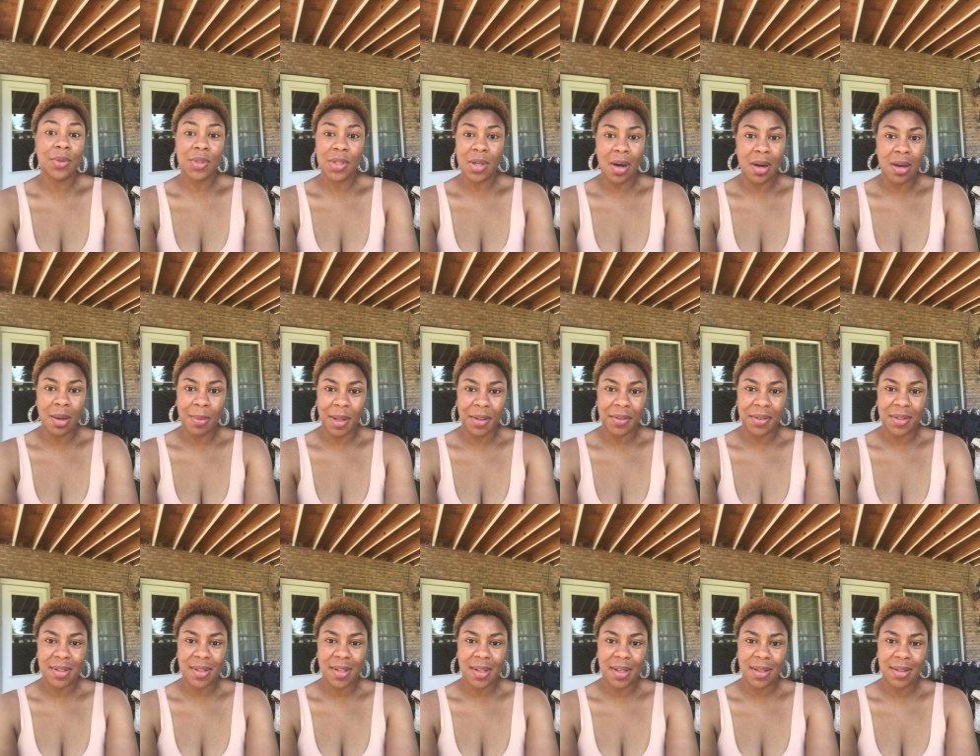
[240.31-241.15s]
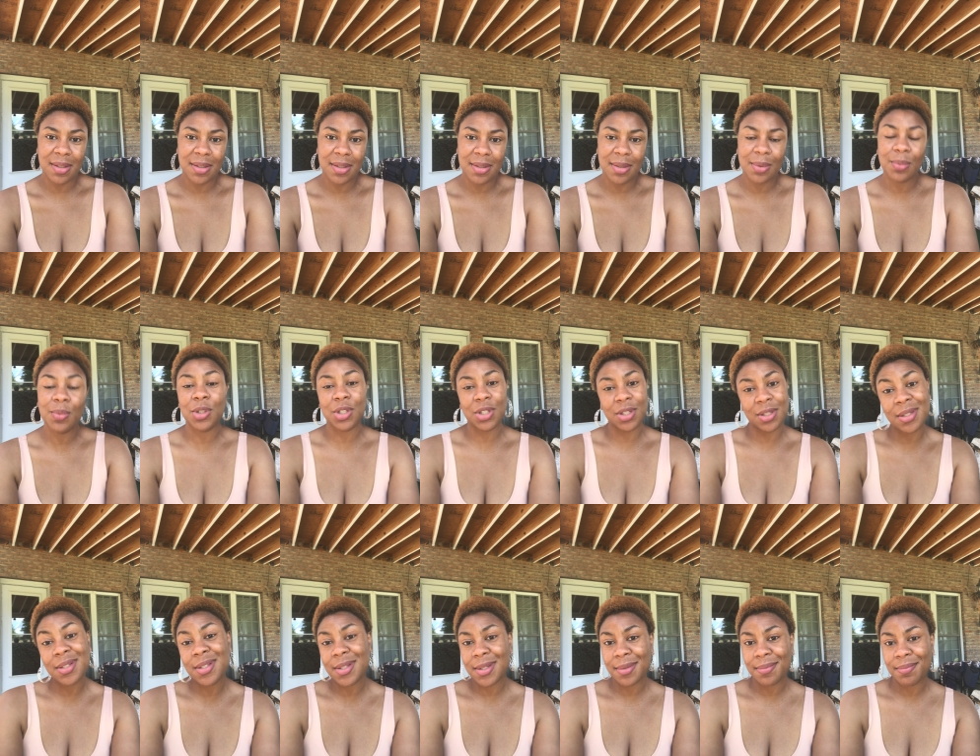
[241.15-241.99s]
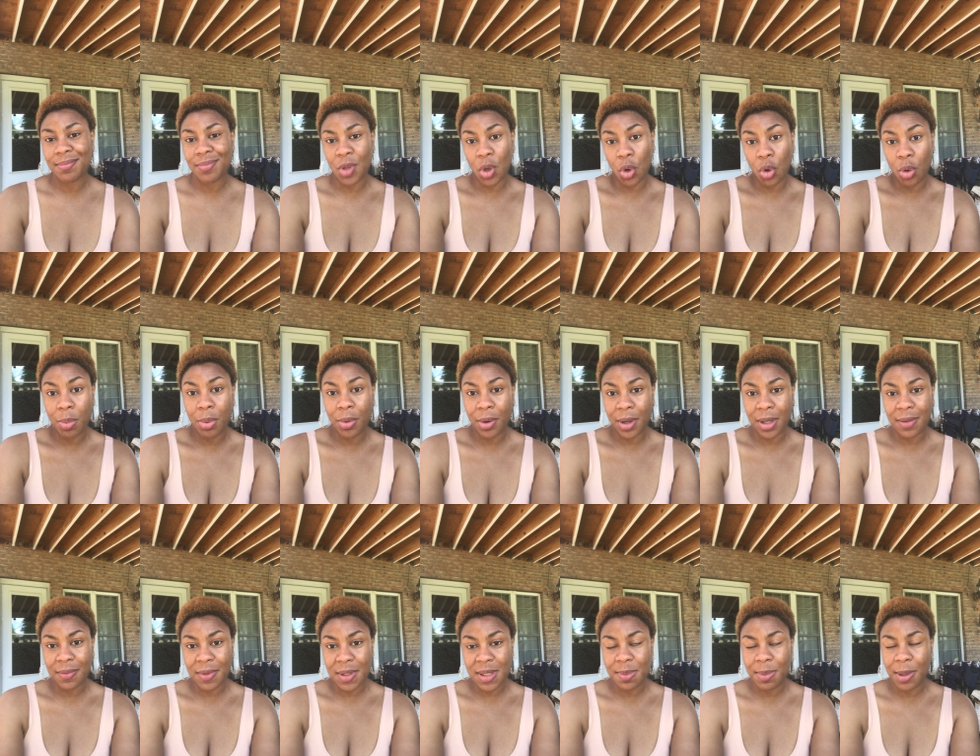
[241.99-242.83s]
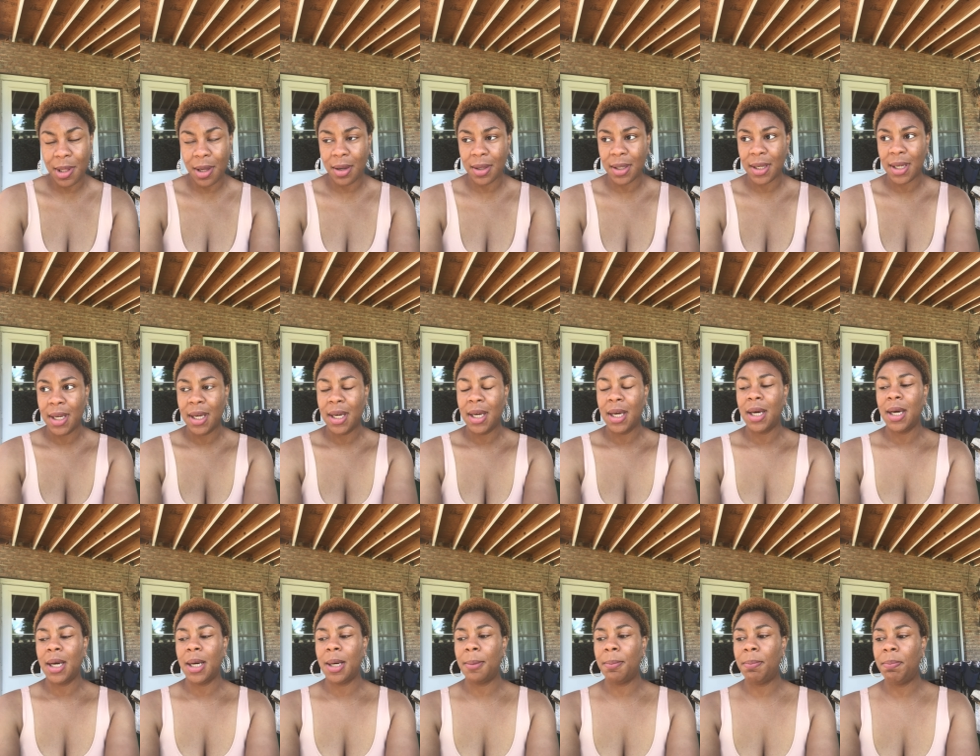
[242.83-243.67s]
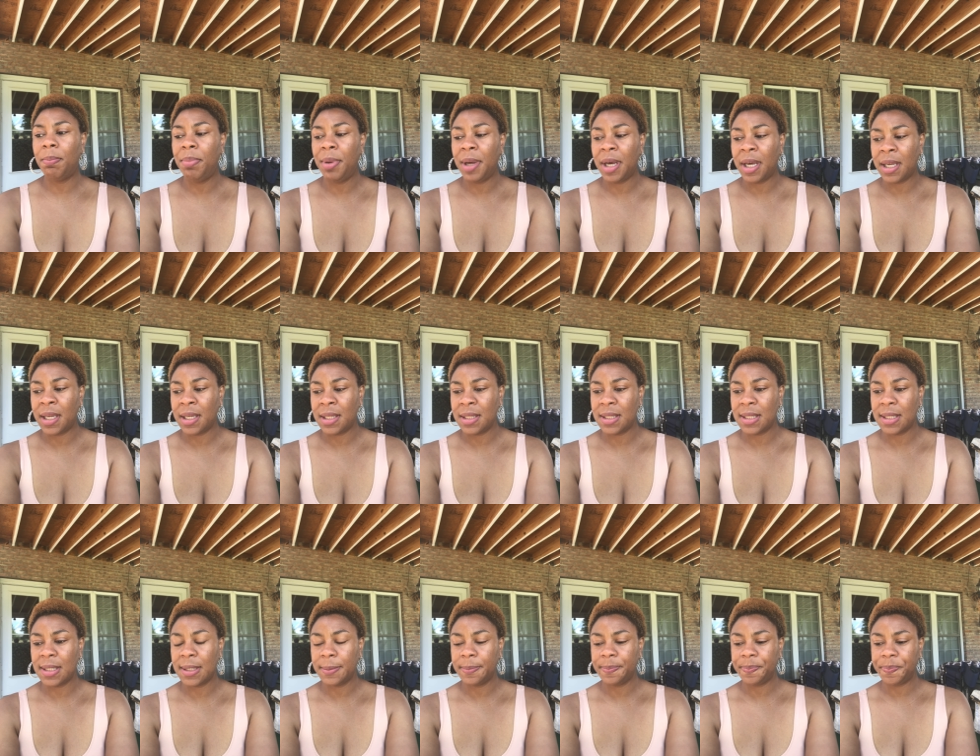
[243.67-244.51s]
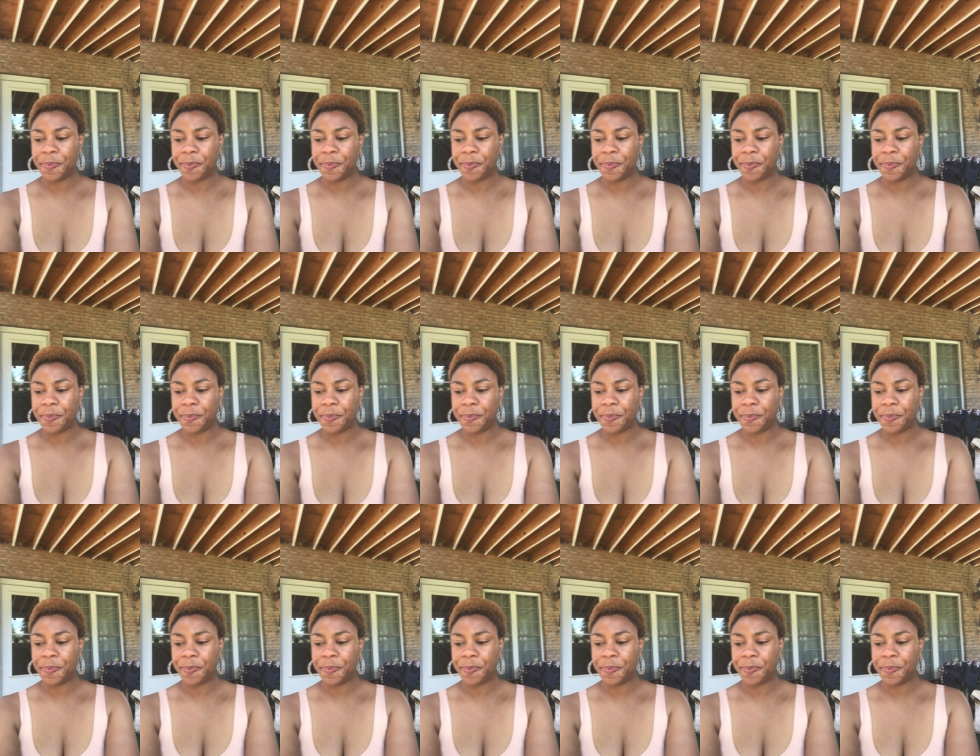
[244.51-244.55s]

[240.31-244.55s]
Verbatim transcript: don't talk about these things, which is the whole point of this blog. But